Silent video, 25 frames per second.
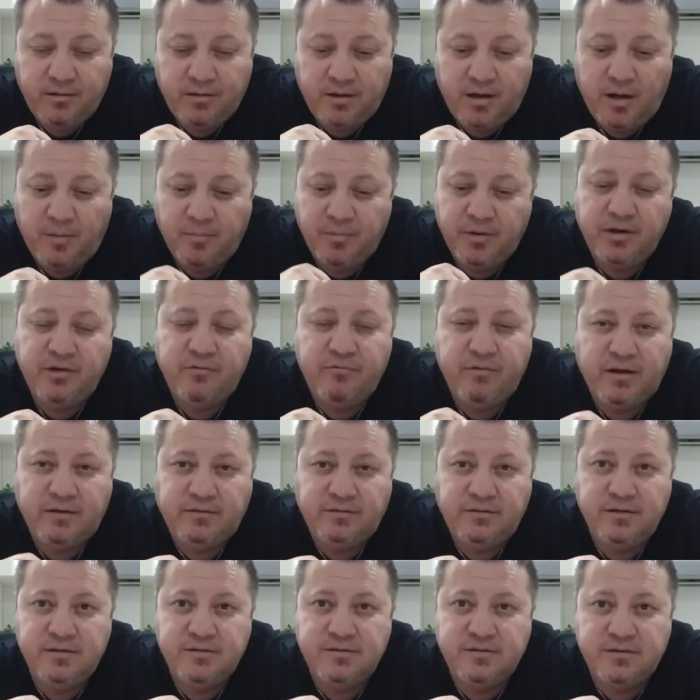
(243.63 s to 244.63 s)
I'm going to
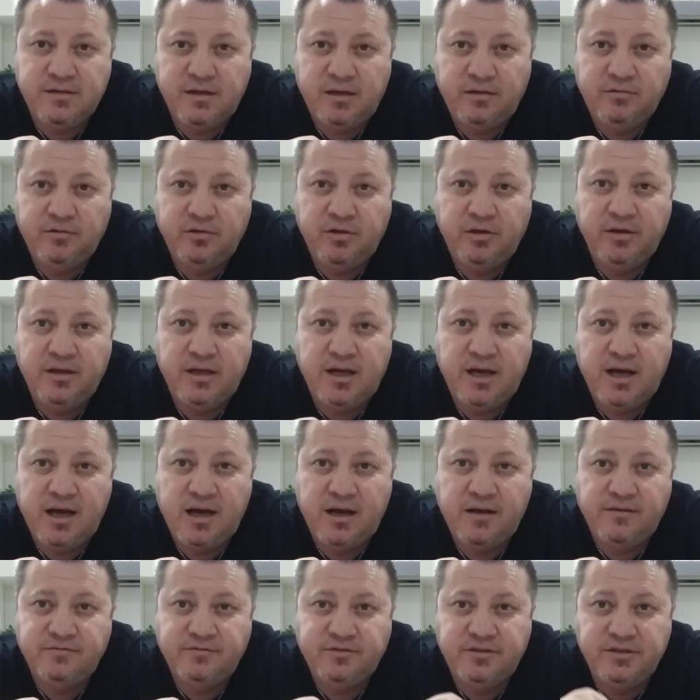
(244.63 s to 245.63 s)
rate this a
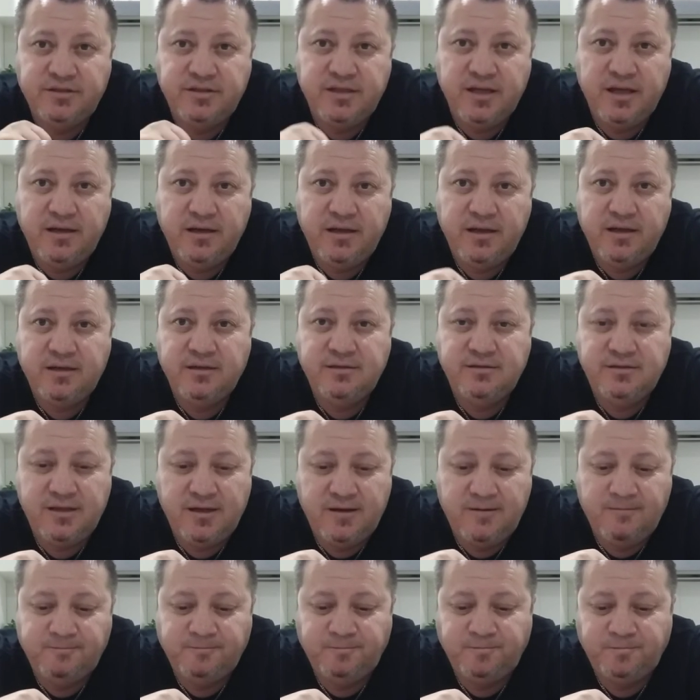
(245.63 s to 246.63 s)
9.5 to 10 out of
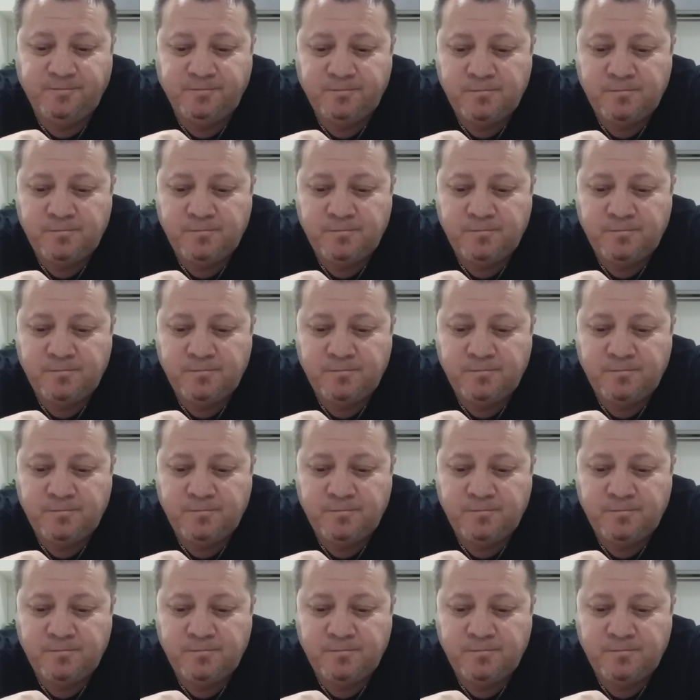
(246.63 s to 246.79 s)
10.